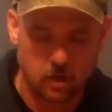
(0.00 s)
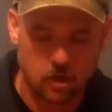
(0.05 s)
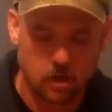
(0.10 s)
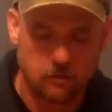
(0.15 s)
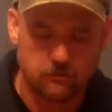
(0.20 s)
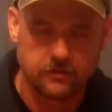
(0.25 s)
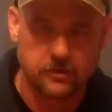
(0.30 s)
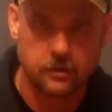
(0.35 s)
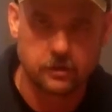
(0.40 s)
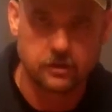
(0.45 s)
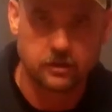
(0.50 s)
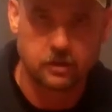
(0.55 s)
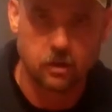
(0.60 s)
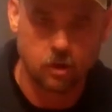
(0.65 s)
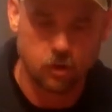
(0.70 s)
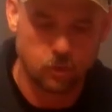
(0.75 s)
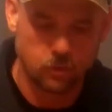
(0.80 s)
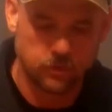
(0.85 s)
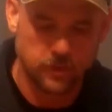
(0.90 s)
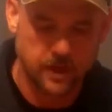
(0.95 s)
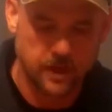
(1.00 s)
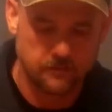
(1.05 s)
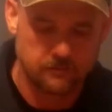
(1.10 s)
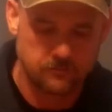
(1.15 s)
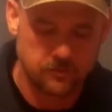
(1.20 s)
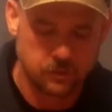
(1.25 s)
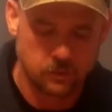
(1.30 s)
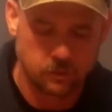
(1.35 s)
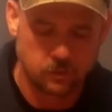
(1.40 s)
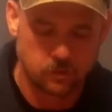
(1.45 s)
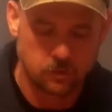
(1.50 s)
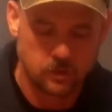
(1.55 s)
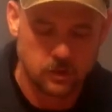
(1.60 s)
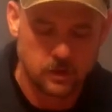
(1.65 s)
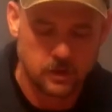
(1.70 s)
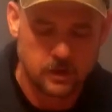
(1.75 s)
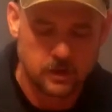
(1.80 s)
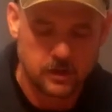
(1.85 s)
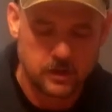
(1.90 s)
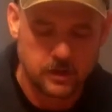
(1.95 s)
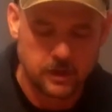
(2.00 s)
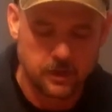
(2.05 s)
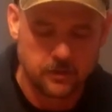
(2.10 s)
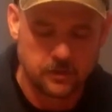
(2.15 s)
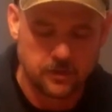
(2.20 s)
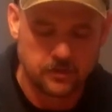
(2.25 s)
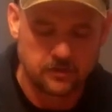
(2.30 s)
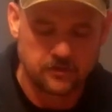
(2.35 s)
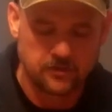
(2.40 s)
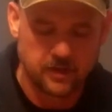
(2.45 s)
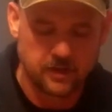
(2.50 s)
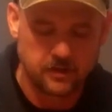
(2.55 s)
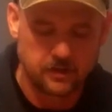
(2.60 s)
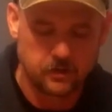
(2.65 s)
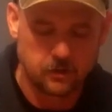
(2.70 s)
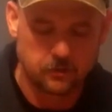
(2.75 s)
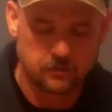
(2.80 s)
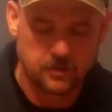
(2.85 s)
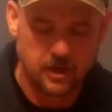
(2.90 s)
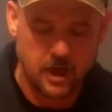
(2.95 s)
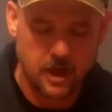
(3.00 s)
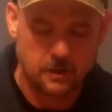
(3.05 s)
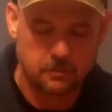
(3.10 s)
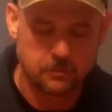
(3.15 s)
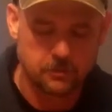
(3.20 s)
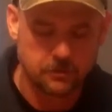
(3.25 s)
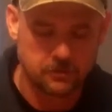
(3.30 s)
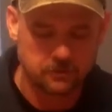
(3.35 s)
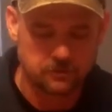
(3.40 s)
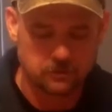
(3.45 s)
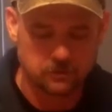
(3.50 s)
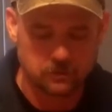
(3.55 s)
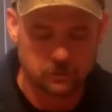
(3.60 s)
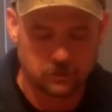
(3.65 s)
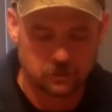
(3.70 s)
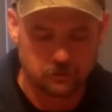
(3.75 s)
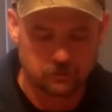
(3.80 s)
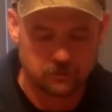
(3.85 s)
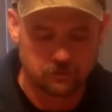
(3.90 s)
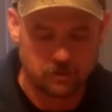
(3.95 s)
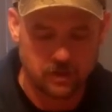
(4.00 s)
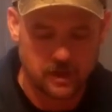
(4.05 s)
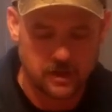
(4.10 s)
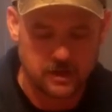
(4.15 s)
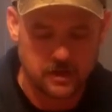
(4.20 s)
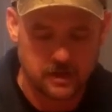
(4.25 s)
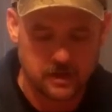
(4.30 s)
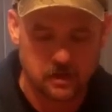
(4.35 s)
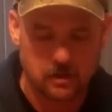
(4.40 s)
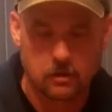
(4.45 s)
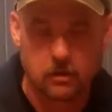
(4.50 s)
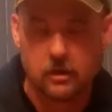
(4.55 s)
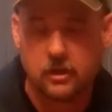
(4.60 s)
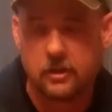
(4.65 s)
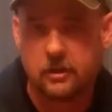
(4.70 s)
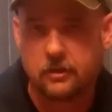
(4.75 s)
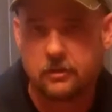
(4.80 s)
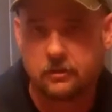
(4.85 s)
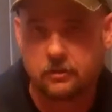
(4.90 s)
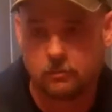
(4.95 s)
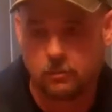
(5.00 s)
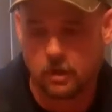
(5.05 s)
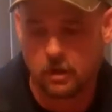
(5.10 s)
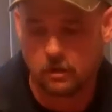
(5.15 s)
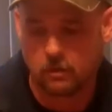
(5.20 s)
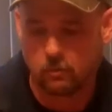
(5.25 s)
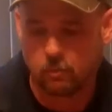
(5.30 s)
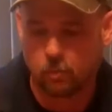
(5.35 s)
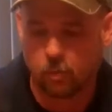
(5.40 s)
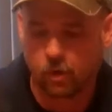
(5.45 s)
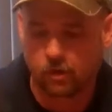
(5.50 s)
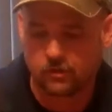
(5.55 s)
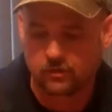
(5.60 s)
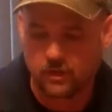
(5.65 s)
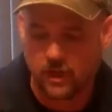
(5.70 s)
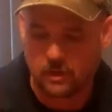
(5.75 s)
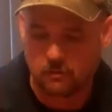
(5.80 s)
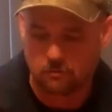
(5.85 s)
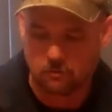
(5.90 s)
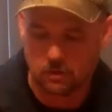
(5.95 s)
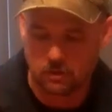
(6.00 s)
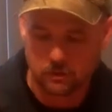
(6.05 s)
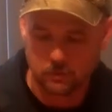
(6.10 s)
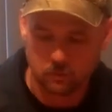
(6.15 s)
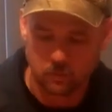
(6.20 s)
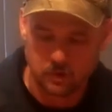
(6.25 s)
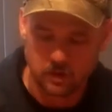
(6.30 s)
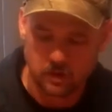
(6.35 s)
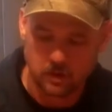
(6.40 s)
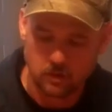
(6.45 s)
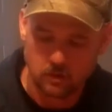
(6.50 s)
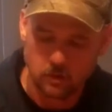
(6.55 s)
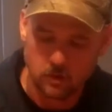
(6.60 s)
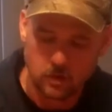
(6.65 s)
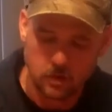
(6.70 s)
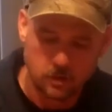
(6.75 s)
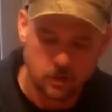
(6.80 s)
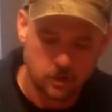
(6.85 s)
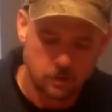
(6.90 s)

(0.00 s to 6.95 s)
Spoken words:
off that can hold that fuel and then set it on top of this little tray here works out really well.